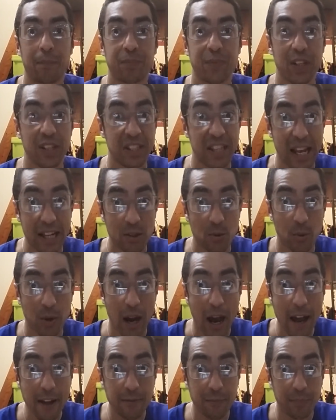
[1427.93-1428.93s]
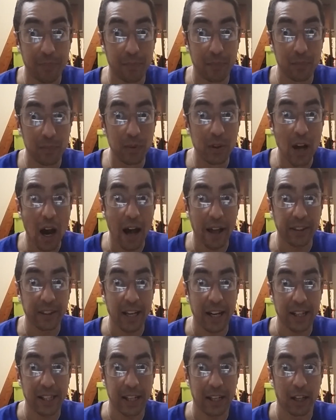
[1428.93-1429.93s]
Because that's what I've gotten
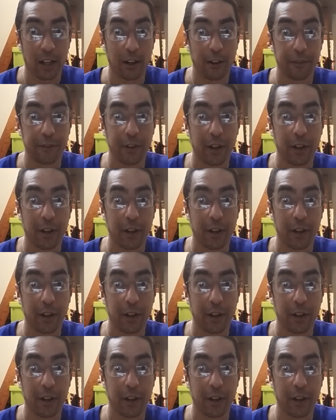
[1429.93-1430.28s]
the idea of.